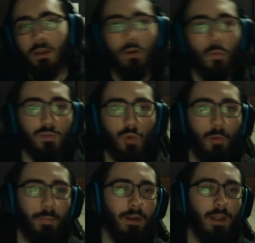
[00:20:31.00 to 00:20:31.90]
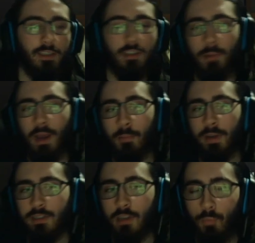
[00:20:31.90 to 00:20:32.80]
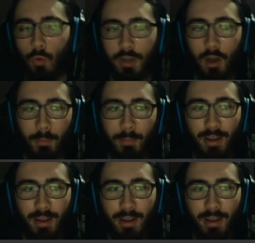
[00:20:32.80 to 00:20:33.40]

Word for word: Was hoping that somehow my sub would um